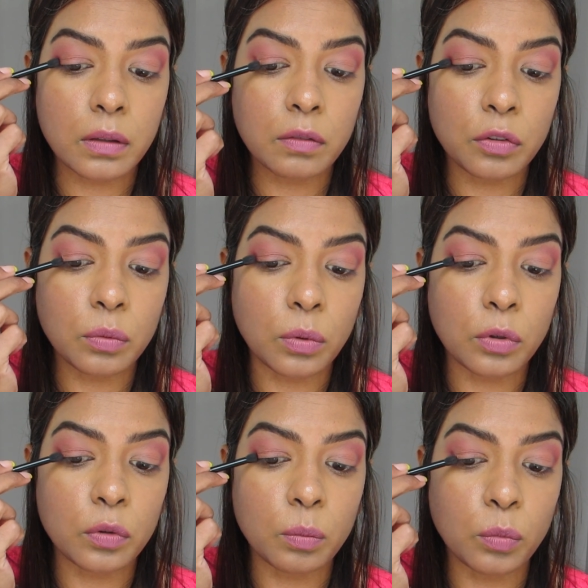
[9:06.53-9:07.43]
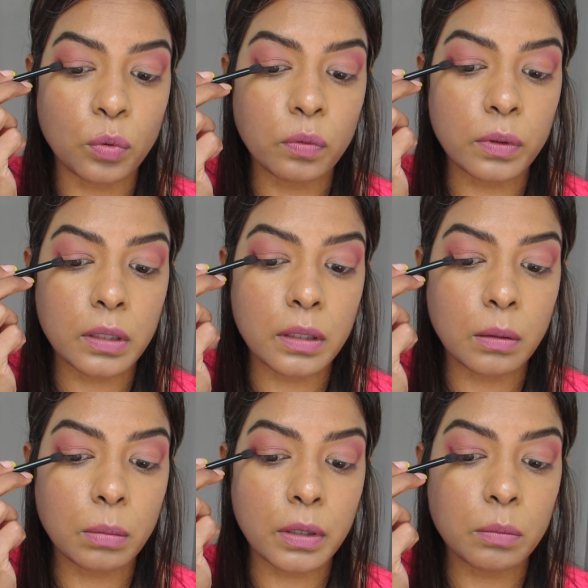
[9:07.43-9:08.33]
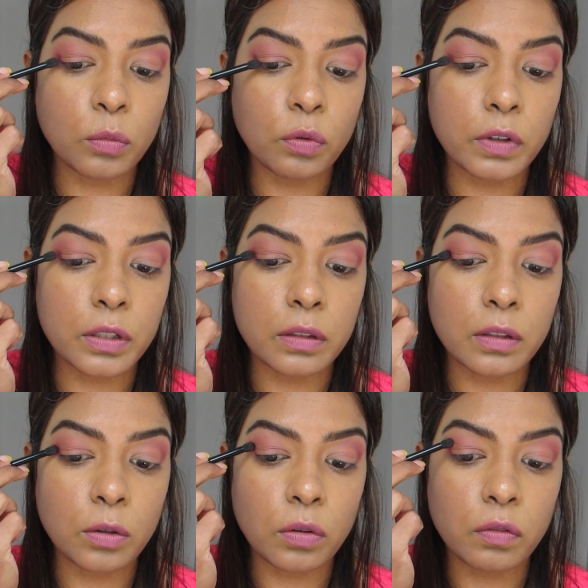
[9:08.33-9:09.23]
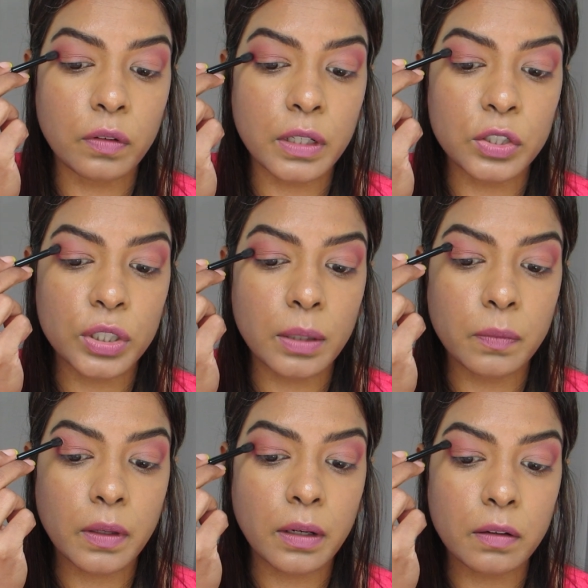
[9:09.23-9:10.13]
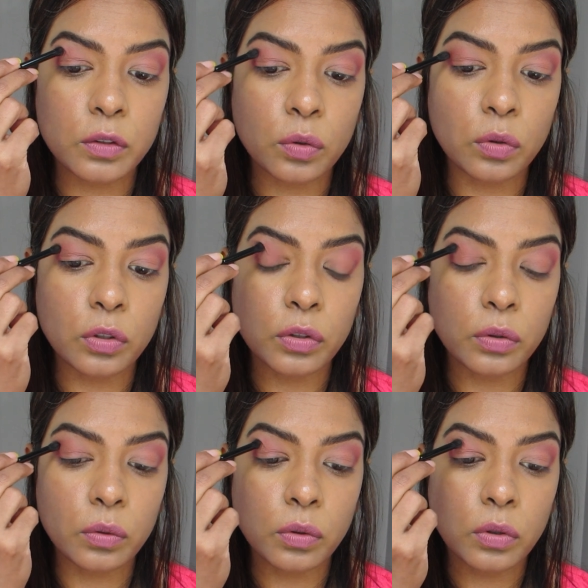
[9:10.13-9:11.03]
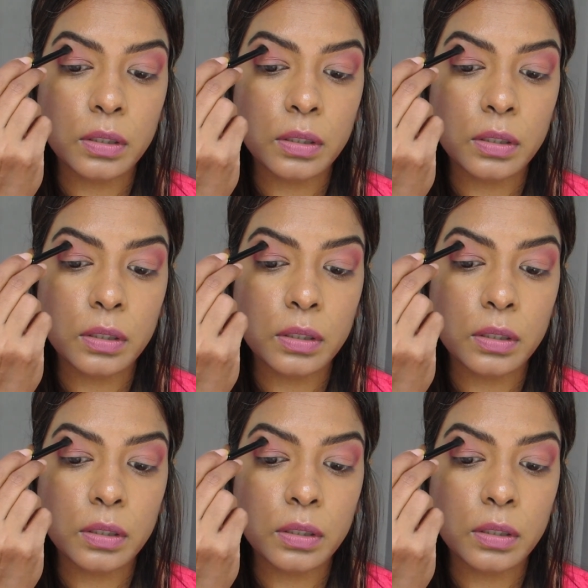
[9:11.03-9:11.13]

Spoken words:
If you want to move it a little bit, move it in your V shape that I told you.